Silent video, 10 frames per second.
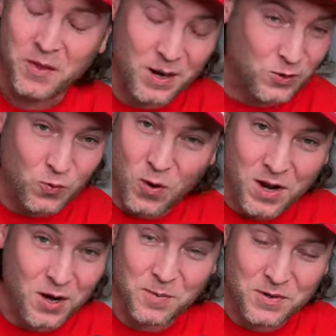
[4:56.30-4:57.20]
That is
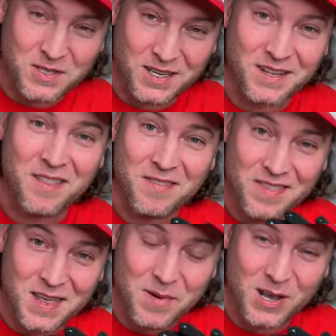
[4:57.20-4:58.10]
100%
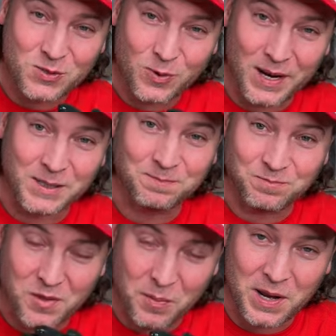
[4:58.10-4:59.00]
the best way
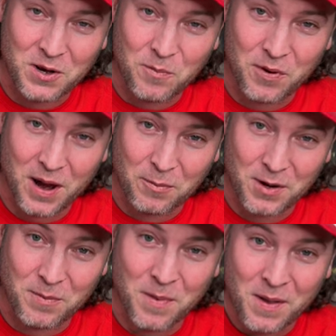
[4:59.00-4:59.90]
to make your prime
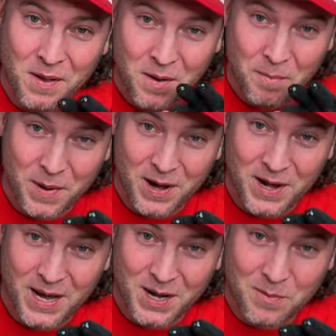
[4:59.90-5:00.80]
rib
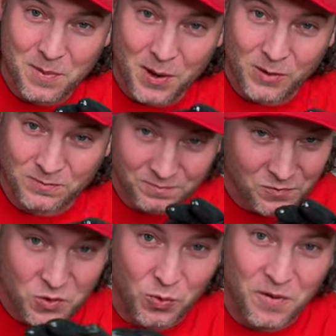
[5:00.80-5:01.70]
marinated in milk
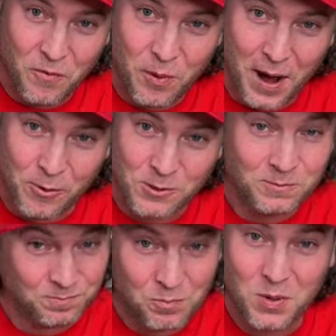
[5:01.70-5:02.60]
for 24 hours.
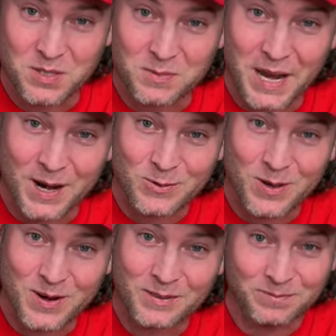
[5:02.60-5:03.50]
Put some Danos
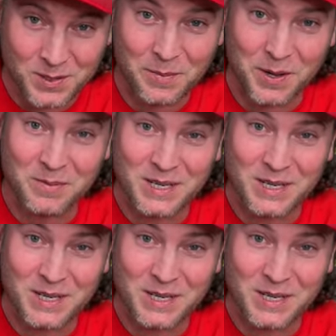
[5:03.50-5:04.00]
on it. Yum, yum,